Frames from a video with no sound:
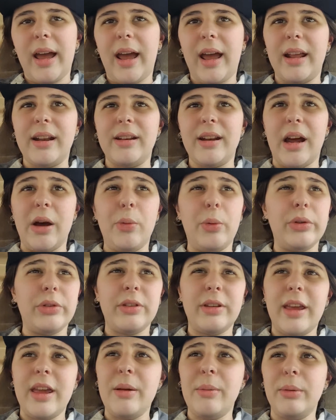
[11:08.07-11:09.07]
And I
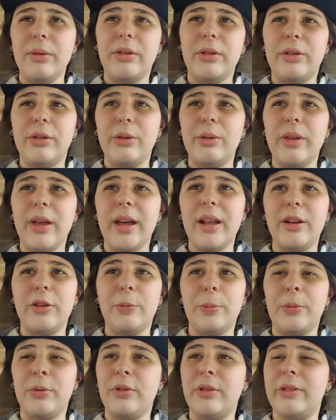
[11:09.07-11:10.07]
wasn't able to do that,
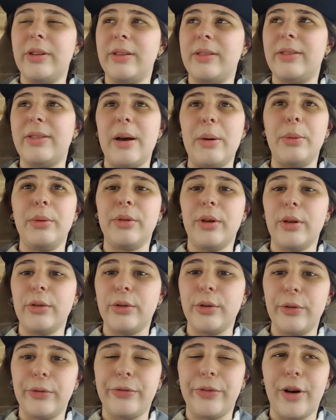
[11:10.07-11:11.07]
especially since that was all
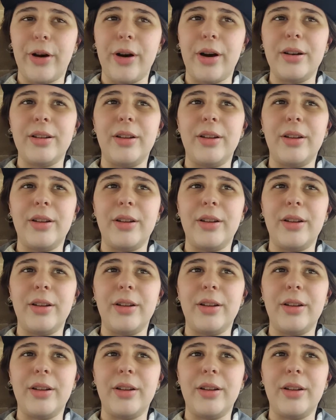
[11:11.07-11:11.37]
so far.